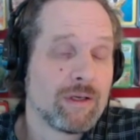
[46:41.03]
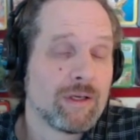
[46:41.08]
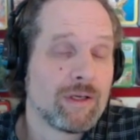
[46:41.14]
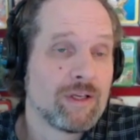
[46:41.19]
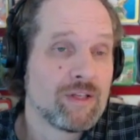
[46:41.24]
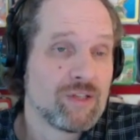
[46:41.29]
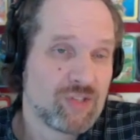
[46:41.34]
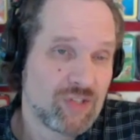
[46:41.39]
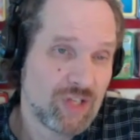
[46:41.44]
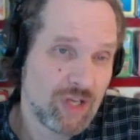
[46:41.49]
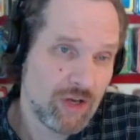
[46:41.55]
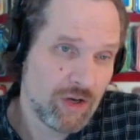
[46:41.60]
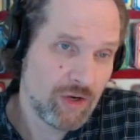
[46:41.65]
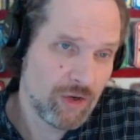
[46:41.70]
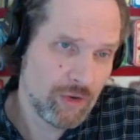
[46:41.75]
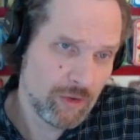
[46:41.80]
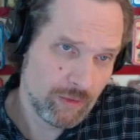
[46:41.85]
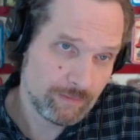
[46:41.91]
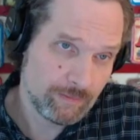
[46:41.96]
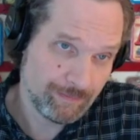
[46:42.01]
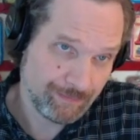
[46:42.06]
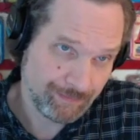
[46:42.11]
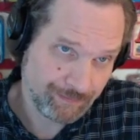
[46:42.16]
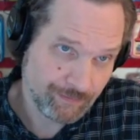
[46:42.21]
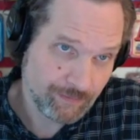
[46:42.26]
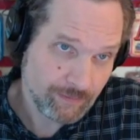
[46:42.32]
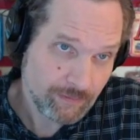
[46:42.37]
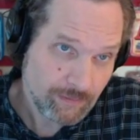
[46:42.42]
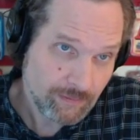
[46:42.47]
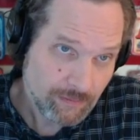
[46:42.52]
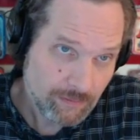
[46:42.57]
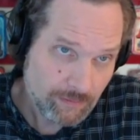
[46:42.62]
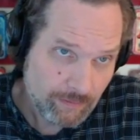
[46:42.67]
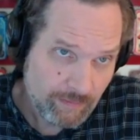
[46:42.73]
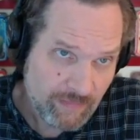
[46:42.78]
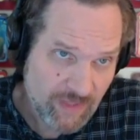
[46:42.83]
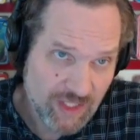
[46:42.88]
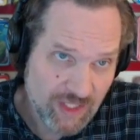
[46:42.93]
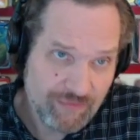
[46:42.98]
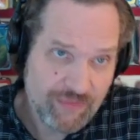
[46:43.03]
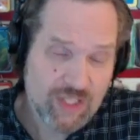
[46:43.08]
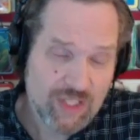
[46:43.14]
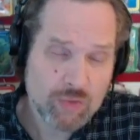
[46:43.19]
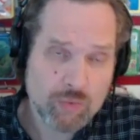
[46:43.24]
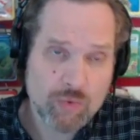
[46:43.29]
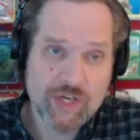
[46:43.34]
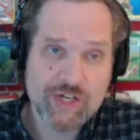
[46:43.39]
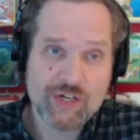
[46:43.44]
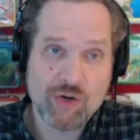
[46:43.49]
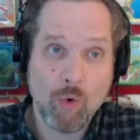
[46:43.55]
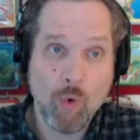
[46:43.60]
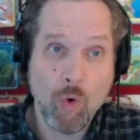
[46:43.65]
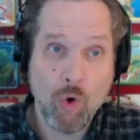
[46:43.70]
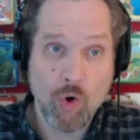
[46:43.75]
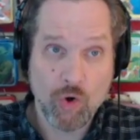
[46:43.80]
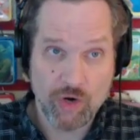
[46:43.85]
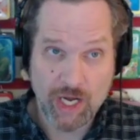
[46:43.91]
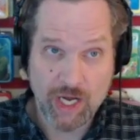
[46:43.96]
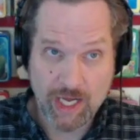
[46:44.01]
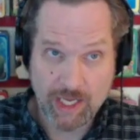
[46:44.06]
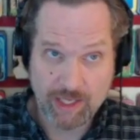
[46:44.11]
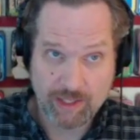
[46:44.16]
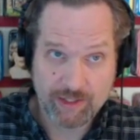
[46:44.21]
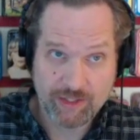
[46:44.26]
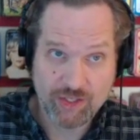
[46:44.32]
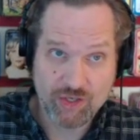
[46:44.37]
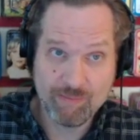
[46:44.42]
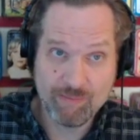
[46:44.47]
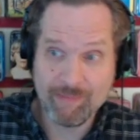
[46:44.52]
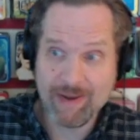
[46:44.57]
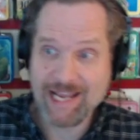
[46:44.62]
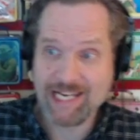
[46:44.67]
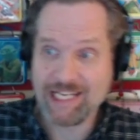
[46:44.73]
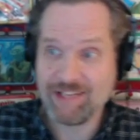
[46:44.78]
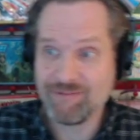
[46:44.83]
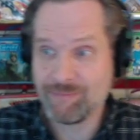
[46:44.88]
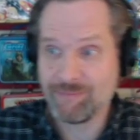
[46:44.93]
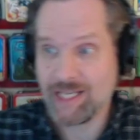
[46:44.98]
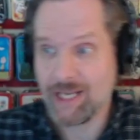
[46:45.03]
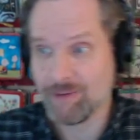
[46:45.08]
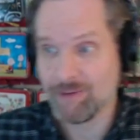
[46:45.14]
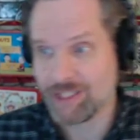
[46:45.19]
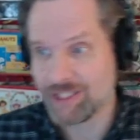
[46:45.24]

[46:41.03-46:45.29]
So, if this were an aura, you might even be able to